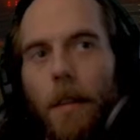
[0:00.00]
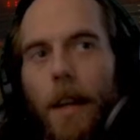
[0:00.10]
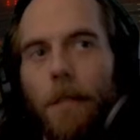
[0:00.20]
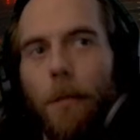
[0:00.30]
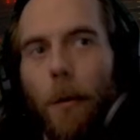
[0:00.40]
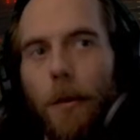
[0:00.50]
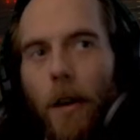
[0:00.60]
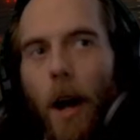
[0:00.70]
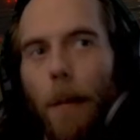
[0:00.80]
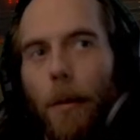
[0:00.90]

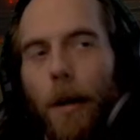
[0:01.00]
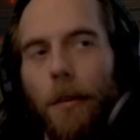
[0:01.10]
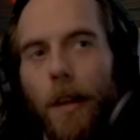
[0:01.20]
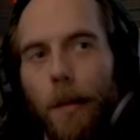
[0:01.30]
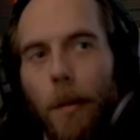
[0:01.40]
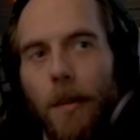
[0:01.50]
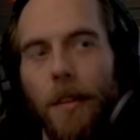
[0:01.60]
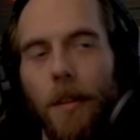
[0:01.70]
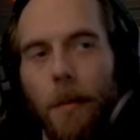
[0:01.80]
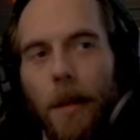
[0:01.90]
Enforcer Operations Expert
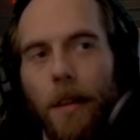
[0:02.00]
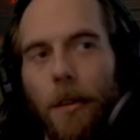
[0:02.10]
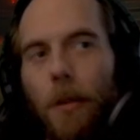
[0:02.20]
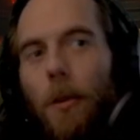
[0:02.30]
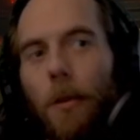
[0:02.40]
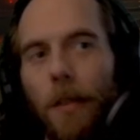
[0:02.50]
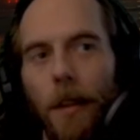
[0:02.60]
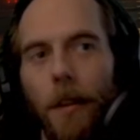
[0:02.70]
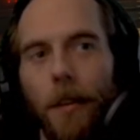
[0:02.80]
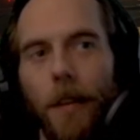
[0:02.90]
System gets 2 new
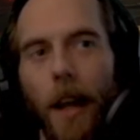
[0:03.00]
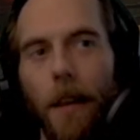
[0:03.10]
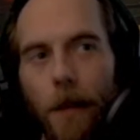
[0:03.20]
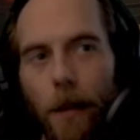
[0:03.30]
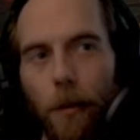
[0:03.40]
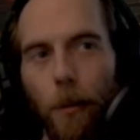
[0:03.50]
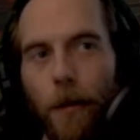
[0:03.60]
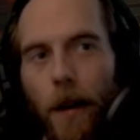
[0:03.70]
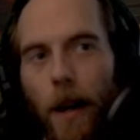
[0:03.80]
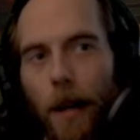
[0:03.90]
skills, and the Faction
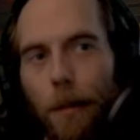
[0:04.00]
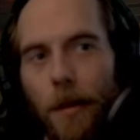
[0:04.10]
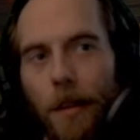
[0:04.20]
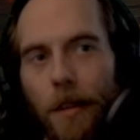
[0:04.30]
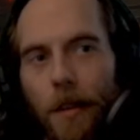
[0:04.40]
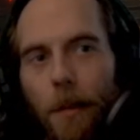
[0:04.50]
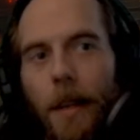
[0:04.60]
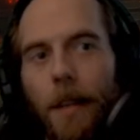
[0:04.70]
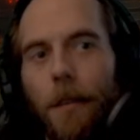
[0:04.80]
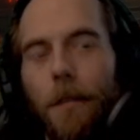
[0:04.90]
Warfare Expert System
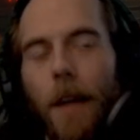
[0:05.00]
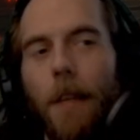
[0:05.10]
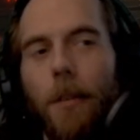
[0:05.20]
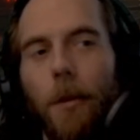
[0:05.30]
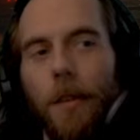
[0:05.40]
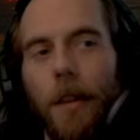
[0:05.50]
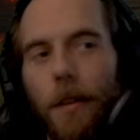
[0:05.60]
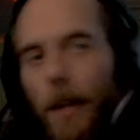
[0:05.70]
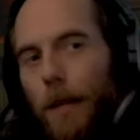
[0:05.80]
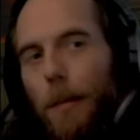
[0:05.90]
gets 5 new
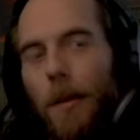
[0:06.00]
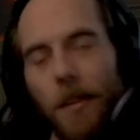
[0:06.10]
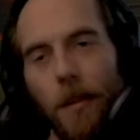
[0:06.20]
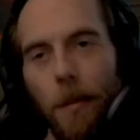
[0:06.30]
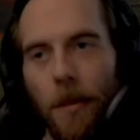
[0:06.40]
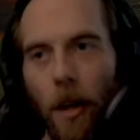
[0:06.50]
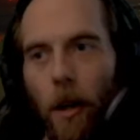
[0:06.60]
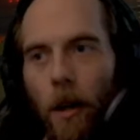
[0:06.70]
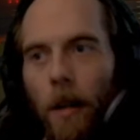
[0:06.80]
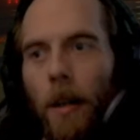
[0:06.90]
skills. Expert systems
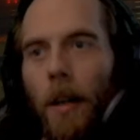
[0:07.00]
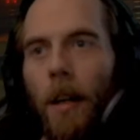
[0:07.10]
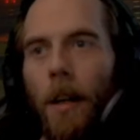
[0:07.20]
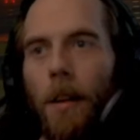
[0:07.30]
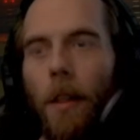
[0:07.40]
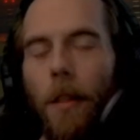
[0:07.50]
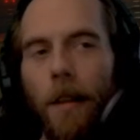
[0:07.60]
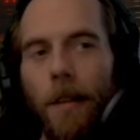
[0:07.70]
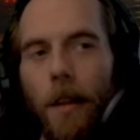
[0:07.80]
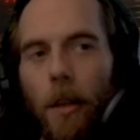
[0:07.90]
are the
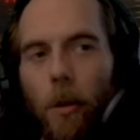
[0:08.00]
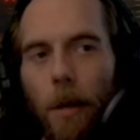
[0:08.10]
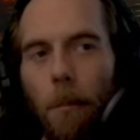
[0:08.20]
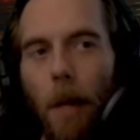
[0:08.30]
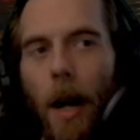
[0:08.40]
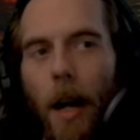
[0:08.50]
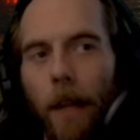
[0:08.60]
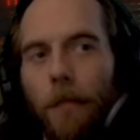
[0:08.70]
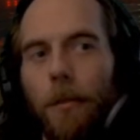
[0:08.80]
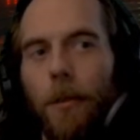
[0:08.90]
things that you can
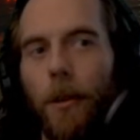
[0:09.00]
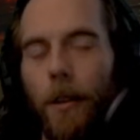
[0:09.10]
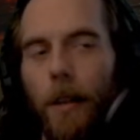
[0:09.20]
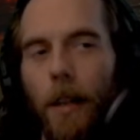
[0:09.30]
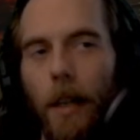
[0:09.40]
buy for